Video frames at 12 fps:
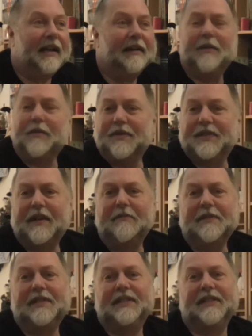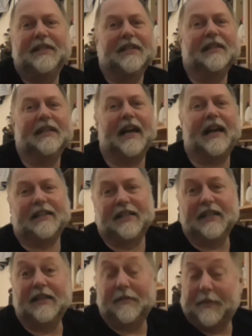It also was
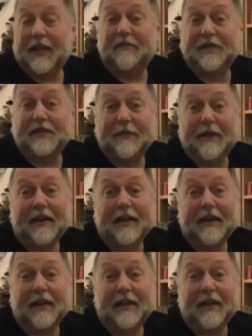actually, the bell was